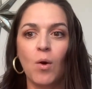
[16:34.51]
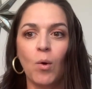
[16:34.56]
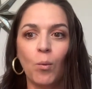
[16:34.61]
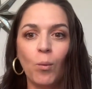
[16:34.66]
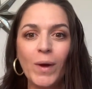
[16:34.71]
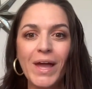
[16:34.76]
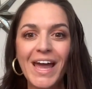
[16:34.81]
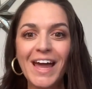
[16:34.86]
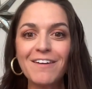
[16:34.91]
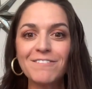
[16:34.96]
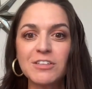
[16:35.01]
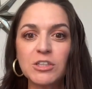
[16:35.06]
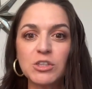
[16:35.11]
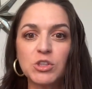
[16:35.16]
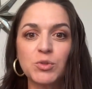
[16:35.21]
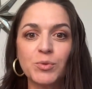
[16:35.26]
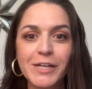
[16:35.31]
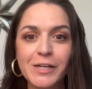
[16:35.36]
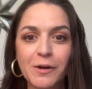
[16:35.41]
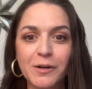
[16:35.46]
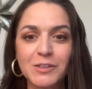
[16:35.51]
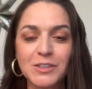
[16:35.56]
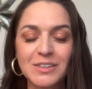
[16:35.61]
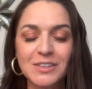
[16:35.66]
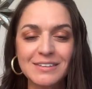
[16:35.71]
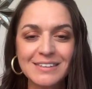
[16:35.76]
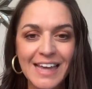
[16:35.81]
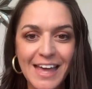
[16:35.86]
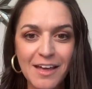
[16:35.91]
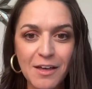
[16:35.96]
We have to treat
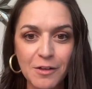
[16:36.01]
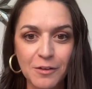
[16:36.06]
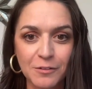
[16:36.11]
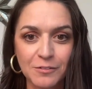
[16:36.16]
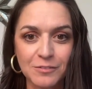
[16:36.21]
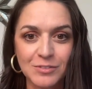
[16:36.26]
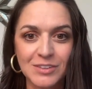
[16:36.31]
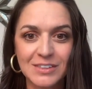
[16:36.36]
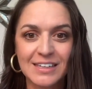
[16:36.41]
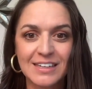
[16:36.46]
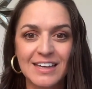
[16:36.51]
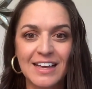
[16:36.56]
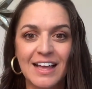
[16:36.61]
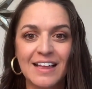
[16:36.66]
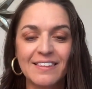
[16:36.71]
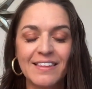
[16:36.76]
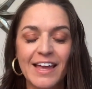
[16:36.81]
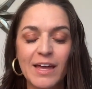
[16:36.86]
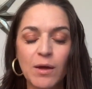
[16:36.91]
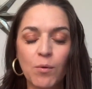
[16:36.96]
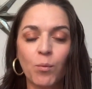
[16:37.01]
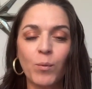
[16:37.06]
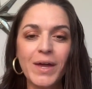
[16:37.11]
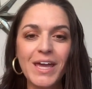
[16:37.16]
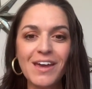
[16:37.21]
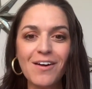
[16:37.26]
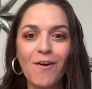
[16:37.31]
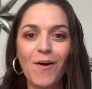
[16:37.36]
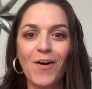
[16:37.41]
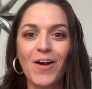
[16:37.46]
ourselves like
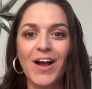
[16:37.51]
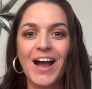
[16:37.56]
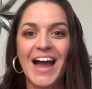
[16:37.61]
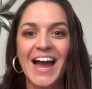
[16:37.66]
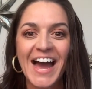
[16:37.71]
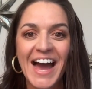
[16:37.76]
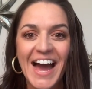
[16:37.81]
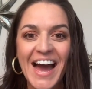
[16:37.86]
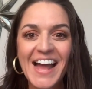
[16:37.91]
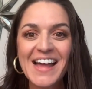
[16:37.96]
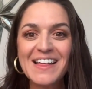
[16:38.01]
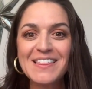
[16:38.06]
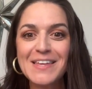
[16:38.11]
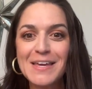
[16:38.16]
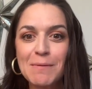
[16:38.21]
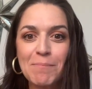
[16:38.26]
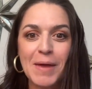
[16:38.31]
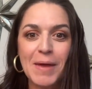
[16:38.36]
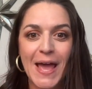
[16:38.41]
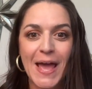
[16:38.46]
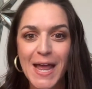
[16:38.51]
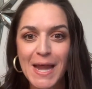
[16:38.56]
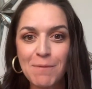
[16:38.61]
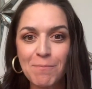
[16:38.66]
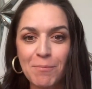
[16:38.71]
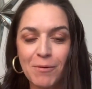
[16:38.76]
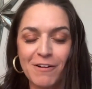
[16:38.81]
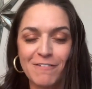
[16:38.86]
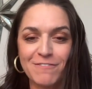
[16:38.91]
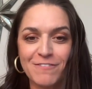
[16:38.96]
we are a highly paid
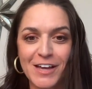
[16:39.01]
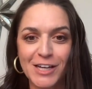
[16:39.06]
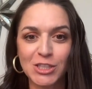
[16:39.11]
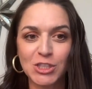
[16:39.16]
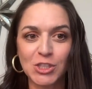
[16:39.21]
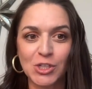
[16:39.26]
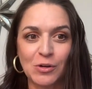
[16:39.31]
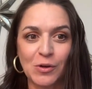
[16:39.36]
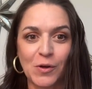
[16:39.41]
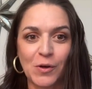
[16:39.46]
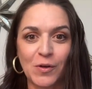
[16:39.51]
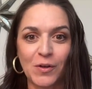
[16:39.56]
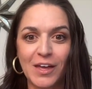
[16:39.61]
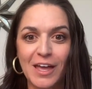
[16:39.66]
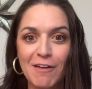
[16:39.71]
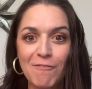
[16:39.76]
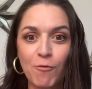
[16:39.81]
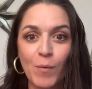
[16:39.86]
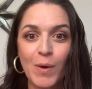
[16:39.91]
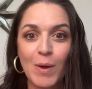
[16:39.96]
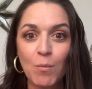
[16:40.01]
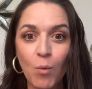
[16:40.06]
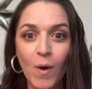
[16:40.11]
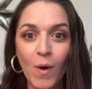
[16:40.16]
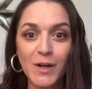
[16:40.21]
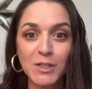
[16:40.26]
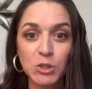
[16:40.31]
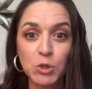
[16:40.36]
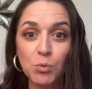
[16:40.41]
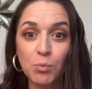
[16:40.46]
professional if we
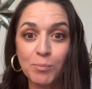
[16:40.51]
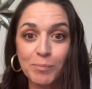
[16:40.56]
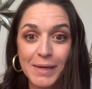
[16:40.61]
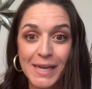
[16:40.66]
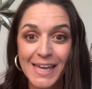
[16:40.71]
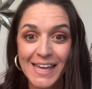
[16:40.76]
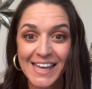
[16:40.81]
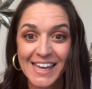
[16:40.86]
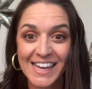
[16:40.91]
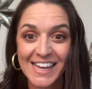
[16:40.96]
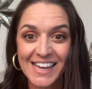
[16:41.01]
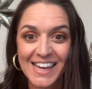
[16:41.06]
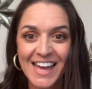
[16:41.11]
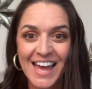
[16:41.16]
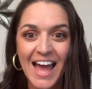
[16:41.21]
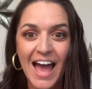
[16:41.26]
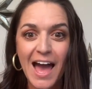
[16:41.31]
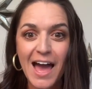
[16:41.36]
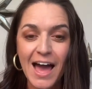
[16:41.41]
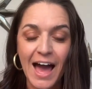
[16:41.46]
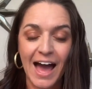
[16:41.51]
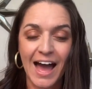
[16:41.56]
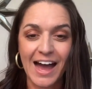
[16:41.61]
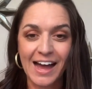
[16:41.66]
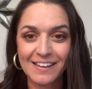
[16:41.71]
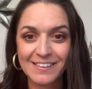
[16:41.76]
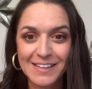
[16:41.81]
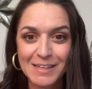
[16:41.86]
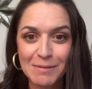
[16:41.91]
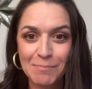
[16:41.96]
want to be a
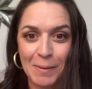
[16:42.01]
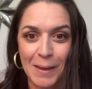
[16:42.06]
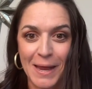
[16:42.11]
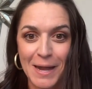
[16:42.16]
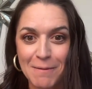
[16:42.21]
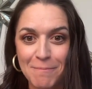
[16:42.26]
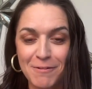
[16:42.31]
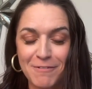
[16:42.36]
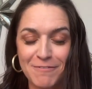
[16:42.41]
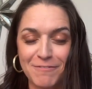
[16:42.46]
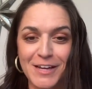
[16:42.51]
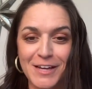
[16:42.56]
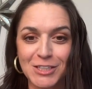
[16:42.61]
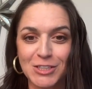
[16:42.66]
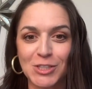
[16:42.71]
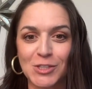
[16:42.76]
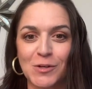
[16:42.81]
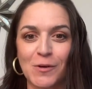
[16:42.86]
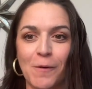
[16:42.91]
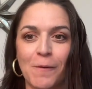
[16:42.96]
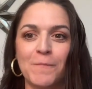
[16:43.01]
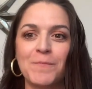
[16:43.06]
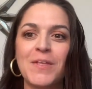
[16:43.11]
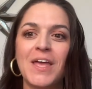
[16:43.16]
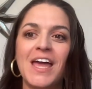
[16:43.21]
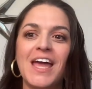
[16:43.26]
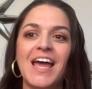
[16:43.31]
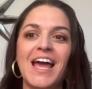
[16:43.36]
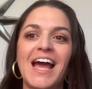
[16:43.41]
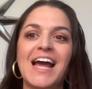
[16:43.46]
highly paid professional.
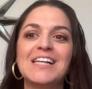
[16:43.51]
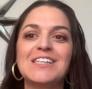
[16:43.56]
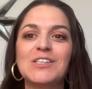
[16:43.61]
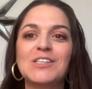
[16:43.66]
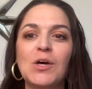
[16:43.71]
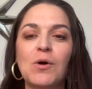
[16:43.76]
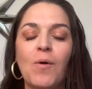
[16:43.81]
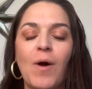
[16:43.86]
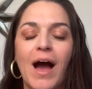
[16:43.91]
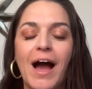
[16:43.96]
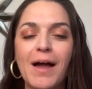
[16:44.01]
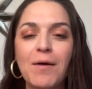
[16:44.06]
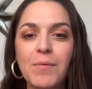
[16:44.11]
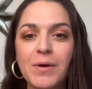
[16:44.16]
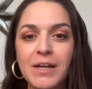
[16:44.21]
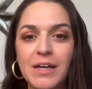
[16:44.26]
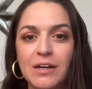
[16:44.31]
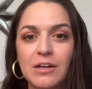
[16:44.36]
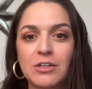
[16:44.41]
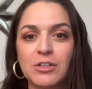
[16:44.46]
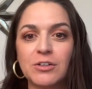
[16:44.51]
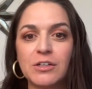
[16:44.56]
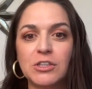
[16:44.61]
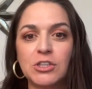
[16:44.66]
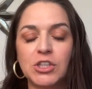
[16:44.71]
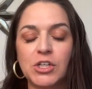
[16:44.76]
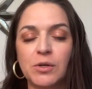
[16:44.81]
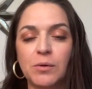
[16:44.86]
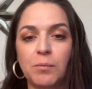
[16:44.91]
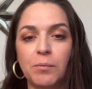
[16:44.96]
And so I want to
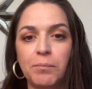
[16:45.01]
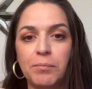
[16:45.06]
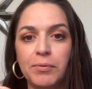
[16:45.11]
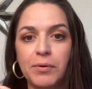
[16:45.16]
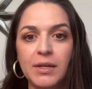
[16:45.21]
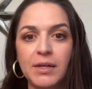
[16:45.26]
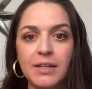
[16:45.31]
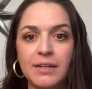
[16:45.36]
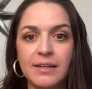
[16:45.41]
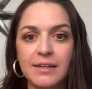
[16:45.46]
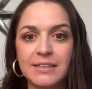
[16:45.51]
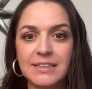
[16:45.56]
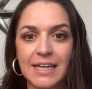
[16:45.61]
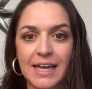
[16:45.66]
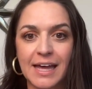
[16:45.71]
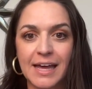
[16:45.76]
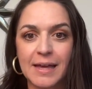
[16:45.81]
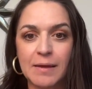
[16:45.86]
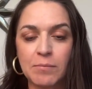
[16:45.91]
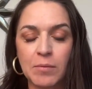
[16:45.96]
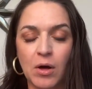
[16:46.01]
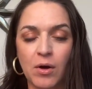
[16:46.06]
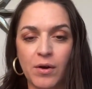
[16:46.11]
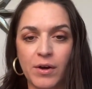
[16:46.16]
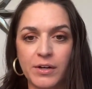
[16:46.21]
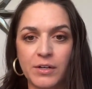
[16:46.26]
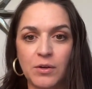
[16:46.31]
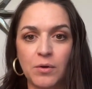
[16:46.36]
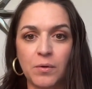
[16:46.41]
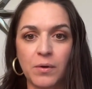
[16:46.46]
encourage you, put the time
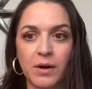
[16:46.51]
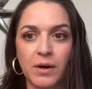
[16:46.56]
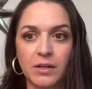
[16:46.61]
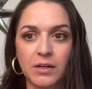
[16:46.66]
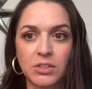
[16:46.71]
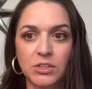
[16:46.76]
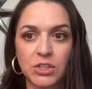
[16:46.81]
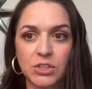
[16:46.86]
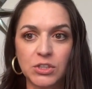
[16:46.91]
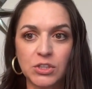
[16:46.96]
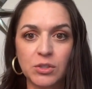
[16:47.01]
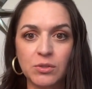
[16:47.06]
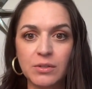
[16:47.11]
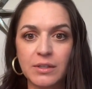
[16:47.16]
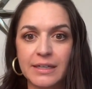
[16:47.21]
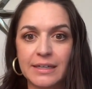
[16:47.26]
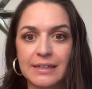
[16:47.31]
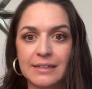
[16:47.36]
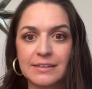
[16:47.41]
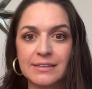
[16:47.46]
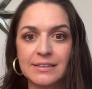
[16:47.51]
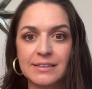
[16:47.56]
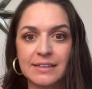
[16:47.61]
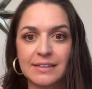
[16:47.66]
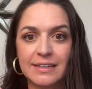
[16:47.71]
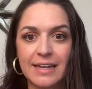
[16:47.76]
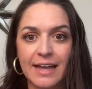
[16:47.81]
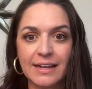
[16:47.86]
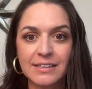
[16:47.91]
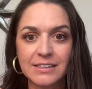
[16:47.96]
on your to-do list
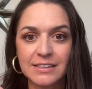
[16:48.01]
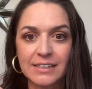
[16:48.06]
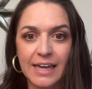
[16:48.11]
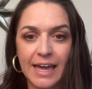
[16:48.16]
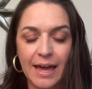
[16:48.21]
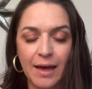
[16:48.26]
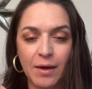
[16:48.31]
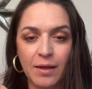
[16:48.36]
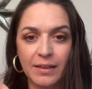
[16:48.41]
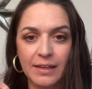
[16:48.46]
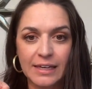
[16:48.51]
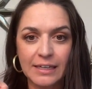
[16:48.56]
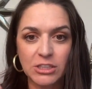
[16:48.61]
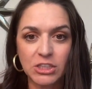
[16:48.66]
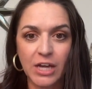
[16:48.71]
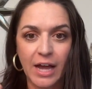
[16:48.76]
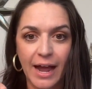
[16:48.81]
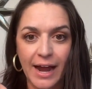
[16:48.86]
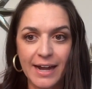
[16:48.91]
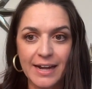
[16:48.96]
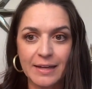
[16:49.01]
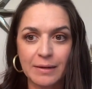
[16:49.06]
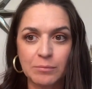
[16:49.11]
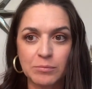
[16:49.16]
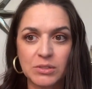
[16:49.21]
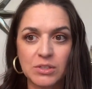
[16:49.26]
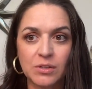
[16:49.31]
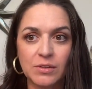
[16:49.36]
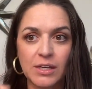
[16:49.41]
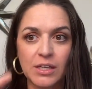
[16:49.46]
next to each item
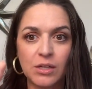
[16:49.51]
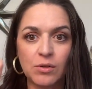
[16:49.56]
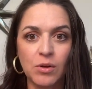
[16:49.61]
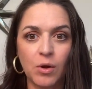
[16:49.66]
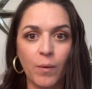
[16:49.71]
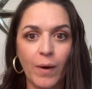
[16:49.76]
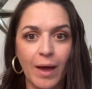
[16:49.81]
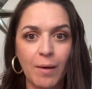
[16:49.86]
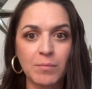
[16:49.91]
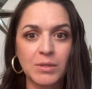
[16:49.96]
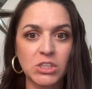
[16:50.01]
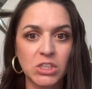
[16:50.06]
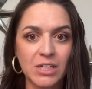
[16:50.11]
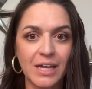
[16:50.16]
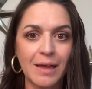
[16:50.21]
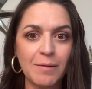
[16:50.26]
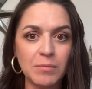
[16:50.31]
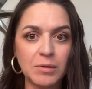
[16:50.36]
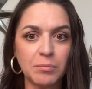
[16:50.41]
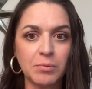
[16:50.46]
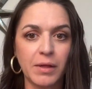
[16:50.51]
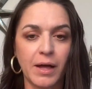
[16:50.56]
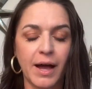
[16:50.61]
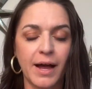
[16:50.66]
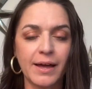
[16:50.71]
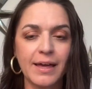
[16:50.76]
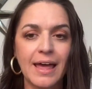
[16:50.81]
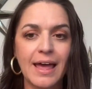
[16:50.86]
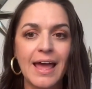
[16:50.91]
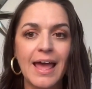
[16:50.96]
so that you know how much time to
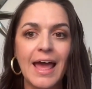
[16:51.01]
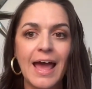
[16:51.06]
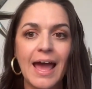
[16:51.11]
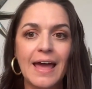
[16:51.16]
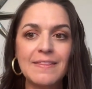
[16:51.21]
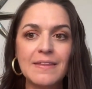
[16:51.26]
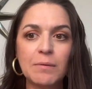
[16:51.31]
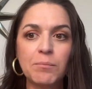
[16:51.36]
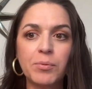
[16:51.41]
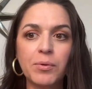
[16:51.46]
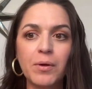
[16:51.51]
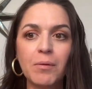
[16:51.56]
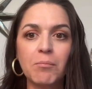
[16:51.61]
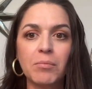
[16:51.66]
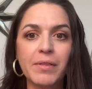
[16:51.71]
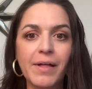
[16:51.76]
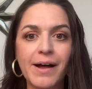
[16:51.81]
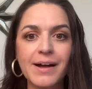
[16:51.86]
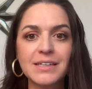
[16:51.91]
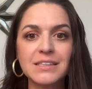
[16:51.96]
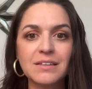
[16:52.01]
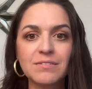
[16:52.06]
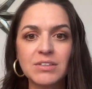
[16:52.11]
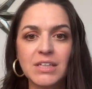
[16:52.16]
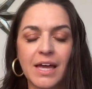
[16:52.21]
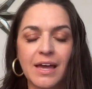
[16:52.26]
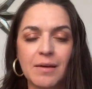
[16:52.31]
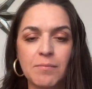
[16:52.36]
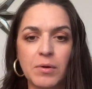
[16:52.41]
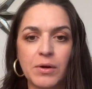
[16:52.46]
block, and then put blocks of
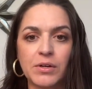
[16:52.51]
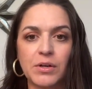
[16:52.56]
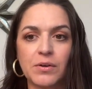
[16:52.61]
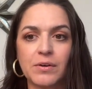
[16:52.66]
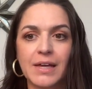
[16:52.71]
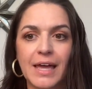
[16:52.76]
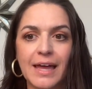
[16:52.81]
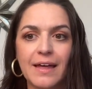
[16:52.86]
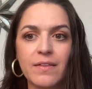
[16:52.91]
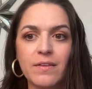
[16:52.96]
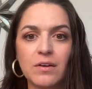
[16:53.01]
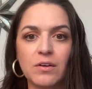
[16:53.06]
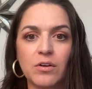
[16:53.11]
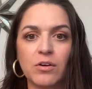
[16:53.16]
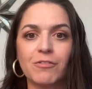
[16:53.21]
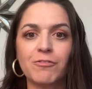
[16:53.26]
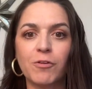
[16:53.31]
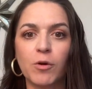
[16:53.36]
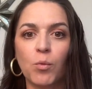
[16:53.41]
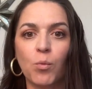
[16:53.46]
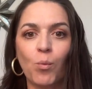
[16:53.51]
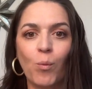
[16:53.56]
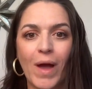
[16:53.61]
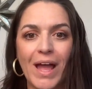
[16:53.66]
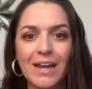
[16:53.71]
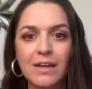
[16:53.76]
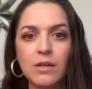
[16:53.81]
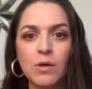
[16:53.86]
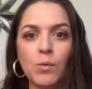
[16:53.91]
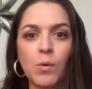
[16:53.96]
time on your calendar for
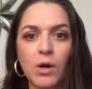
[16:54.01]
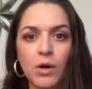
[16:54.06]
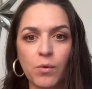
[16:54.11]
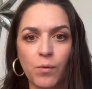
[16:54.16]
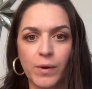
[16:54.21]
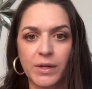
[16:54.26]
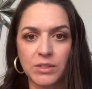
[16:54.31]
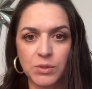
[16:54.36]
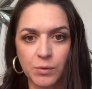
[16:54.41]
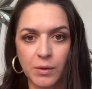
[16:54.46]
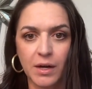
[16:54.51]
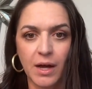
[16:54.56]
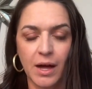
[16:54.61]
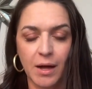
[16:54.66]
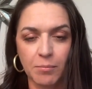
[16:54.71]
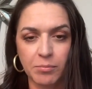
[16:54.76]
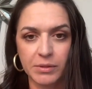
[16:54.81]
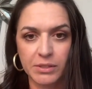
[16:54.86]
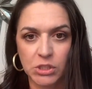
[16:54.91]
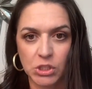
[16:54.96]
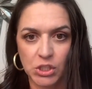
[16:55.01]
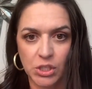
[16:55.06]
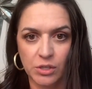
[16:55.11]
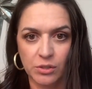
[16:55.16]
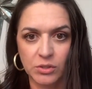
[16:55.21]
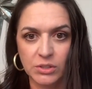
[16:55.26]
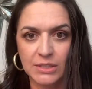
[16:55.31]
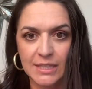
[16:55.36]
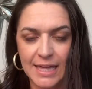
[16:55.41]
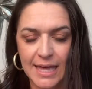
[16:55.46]
when you are going to accomplish
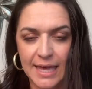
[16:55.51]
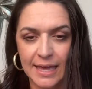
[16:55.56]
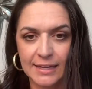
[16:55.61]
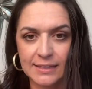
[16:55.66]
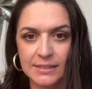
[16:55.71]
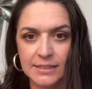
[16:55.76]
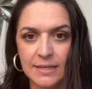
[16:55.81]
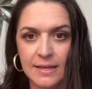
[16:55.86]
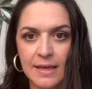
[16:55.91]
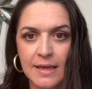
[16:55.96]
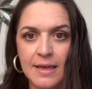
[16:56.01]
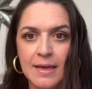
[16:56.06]
those things.